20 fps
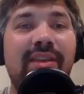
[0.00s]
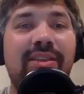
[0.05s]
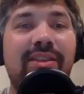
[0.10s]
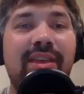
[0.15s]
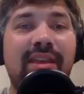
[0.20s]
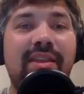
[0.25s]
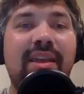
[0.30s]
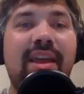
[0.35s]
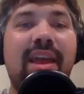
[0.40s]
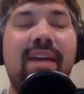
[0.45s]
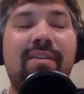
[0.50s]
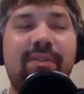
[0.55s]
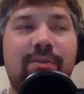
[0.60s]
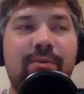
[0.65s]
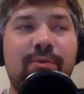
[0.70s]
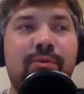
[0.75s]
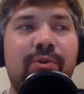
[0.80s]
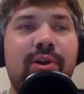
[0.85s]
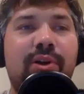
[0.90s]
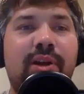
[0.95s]
think they have a
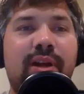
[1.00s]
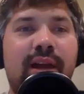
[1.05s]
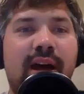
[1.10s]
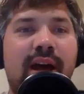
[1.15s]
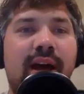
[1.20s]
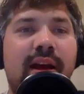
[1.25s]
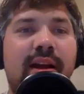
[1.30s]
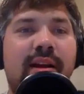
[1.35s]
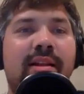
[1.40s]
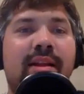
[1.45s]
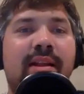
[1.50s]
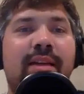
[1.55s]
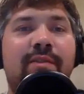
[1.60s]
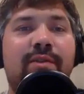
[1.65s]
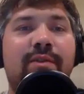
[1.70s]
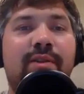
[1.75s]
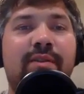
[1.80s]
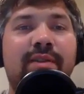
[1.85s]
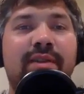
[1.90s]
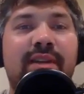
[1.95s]
really heightened level
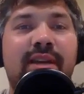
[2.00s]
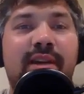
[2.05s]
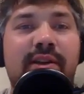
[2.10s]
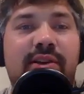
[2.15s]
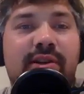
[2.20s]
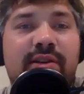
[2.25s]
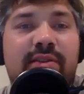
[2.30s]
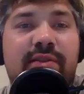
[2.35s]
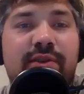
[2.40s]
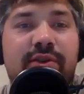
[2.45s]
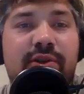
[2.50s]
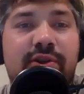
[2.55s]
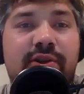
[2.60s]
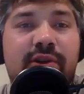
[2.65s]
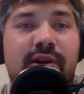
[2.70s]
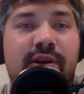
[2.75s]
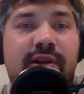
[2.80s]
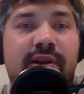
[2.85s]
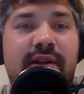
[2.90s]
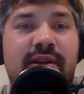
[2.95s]
of intelligence for
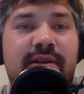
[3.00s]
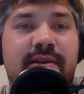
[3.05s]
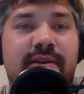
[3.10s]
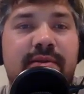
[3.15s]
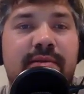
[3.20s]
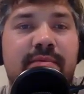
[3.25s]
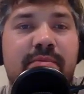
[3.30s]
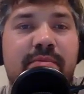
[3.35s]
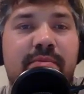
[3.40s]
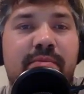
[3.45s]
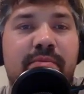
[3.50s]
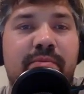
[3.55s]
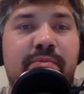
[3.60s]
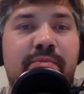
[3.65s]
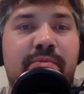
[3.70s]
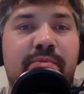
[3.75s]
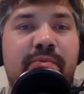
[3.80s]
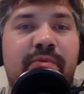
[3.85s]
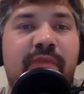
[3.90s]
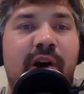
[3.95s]
sure. That's
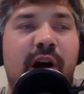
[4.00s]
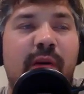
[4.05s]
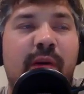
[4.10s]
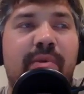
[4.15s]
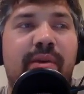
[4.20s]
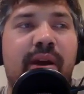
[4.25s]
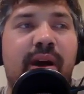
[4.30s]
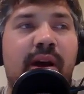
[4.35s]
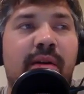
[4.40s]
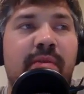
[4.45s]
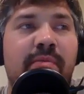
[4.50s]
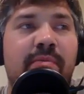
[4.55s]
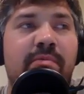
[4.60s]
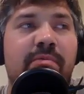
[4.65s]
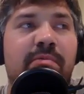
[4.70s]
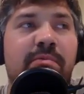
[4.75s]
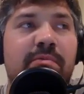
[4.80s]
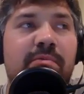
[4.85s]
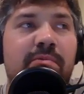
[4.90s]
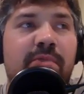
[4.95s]
far beyond
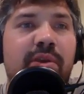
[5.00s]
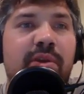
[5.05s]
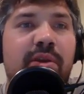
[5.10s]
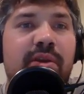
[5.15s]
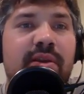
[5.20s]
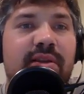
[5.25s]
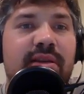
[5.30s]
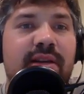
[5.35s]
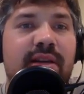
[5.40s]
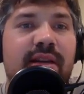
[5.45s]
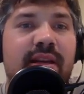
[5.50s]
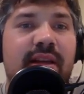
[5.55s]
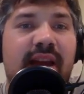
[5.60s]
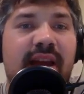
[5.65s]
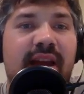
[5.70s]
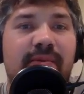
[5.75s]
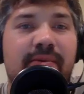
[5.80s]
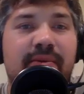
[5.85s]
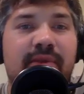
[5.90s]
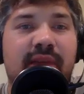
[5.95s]
what you see in the
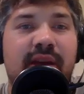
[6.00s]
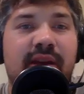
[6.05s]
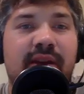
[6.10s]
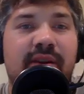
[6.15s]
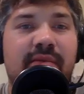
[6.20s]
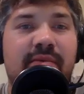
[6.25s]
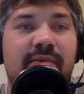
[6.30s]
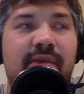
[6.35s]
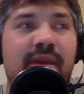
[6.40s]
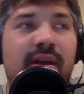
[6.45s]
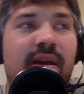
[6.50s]
animal kingdom.